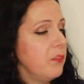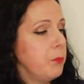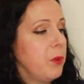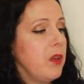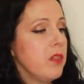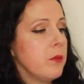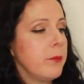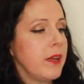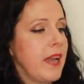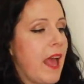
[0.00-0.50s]
Bought
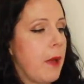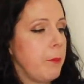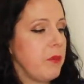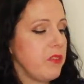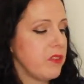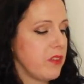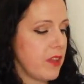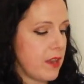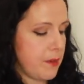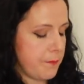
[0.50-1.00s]
them on
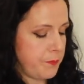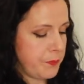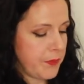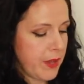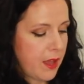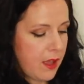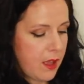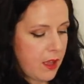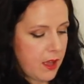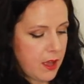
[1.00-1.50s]
Amazon
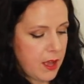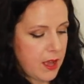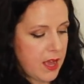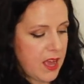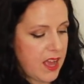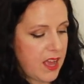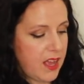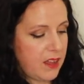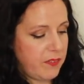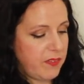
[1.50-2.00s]

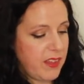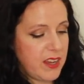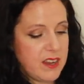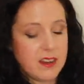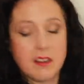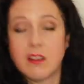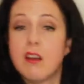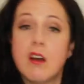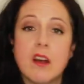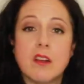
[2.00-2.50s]
and they
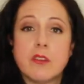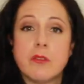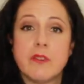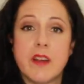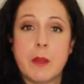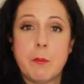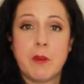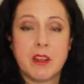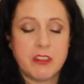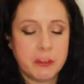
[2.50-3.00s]
didn't cost
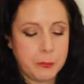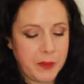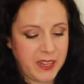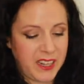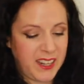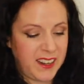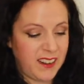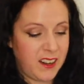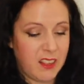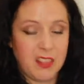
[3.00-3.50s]
very much
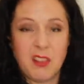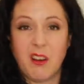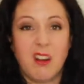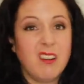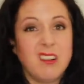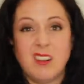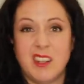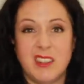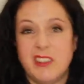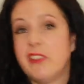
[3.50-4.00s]
money, and I
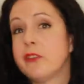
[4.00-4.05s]
thought